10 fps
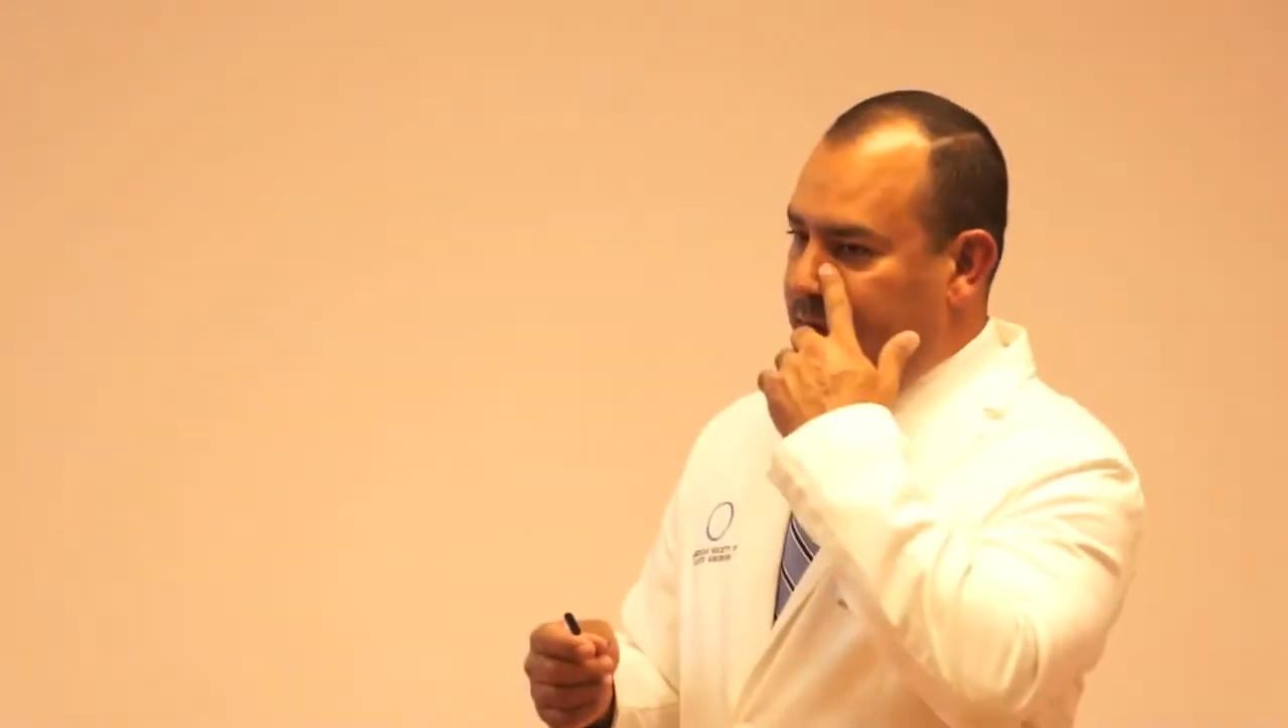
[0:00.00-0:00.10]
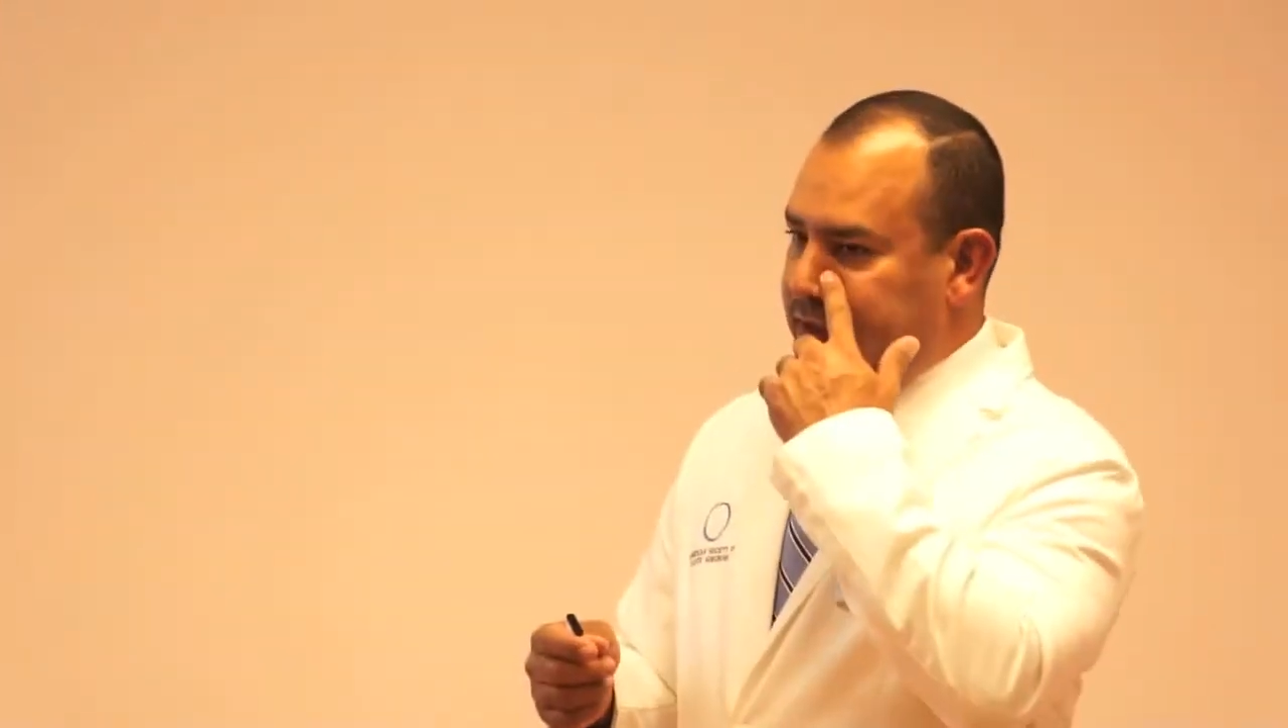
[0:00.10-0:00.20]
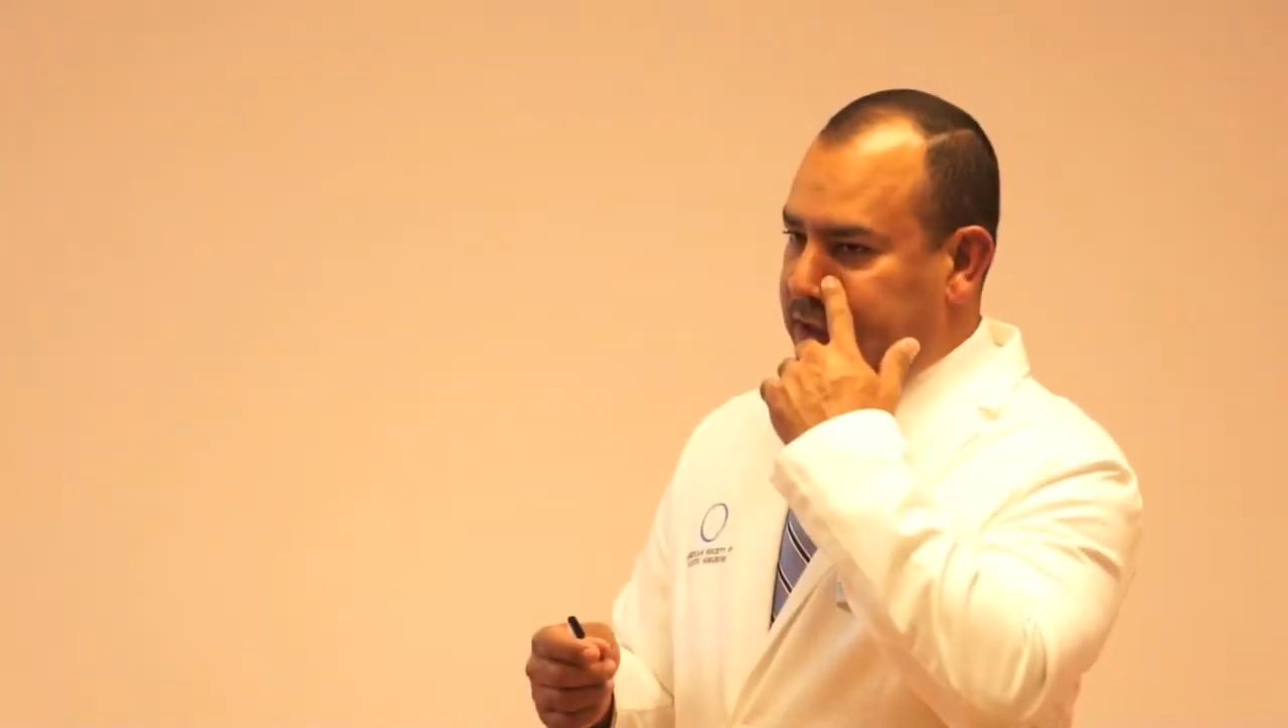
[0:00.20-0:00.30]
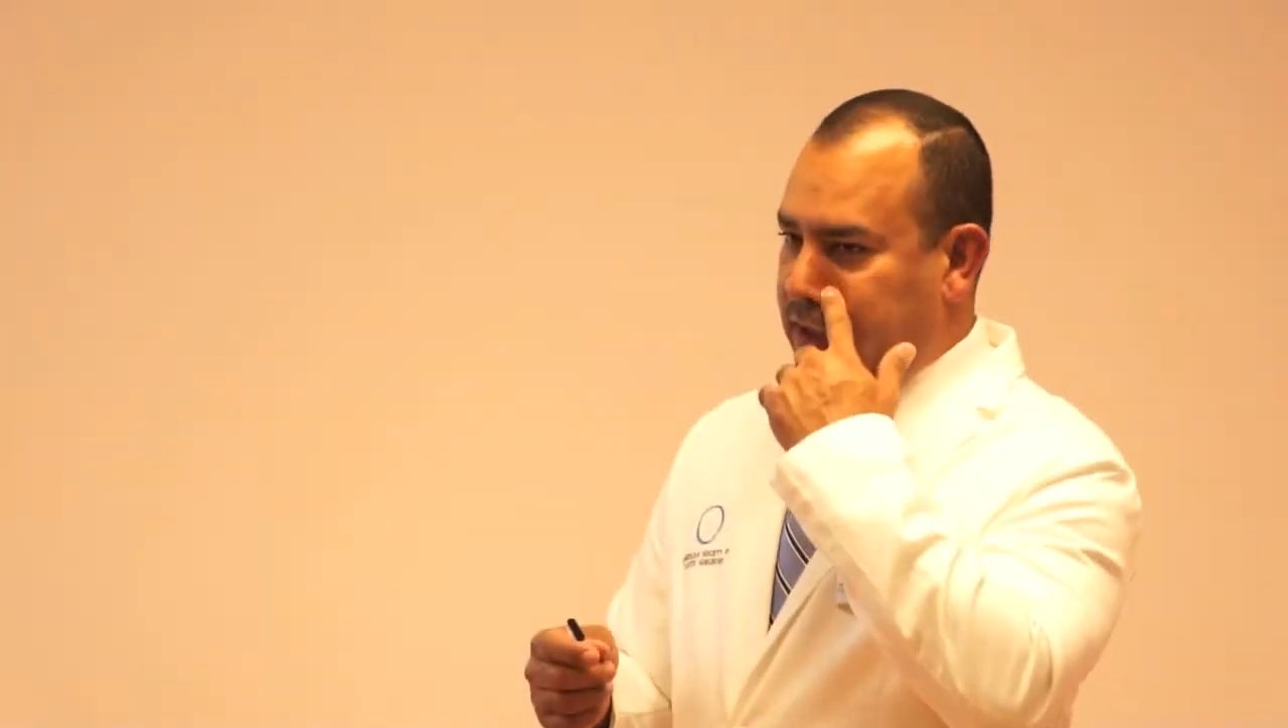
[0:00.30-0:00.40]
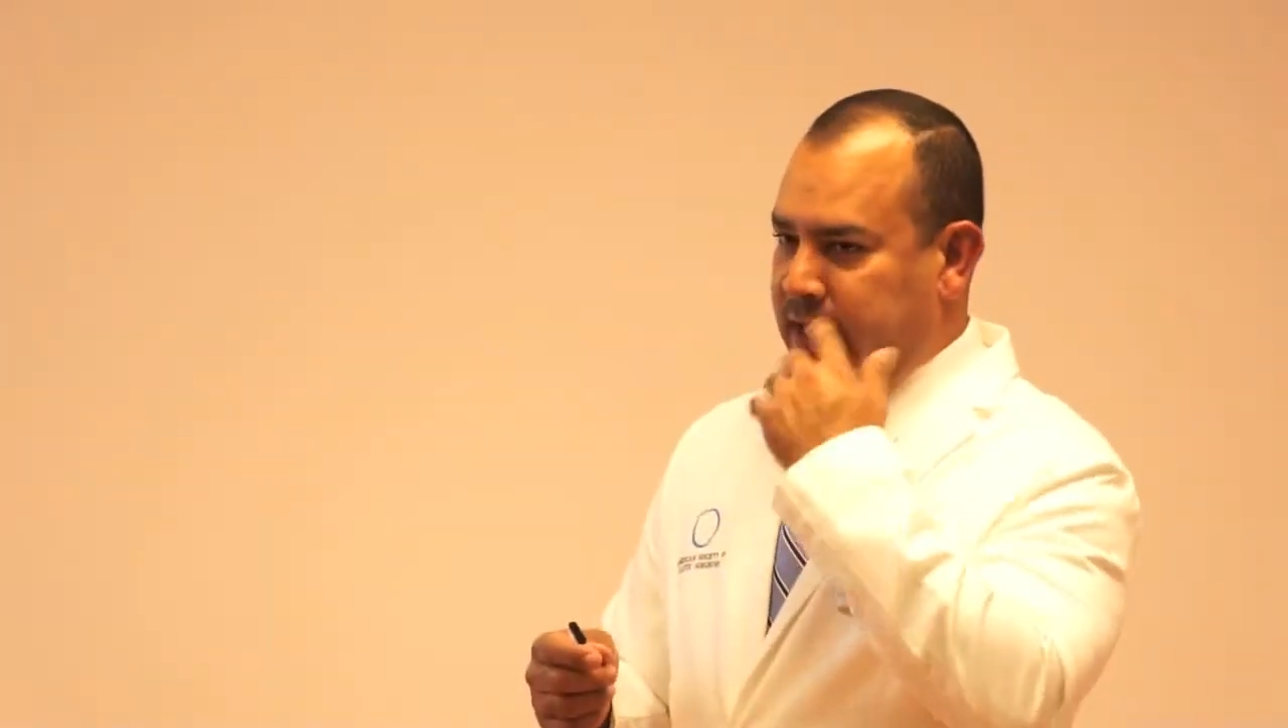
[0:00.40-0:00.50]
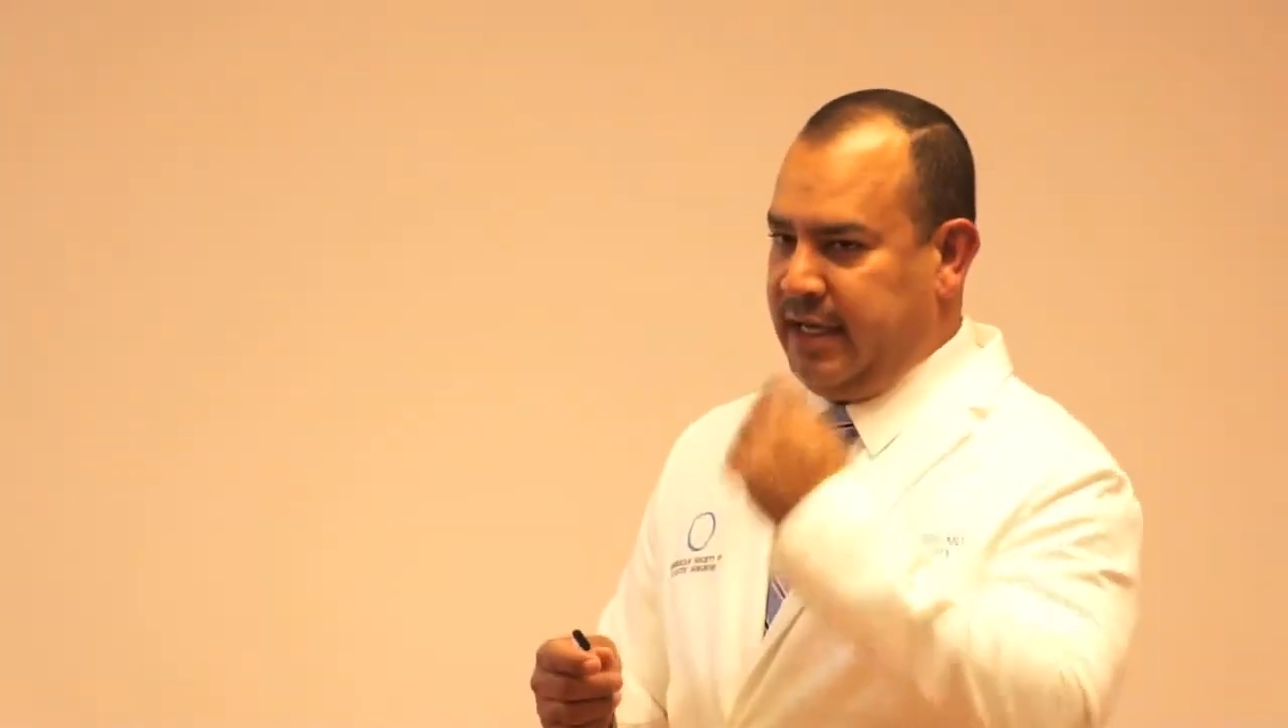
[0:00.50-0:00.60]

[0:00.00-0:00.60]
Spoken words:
tummy tuck,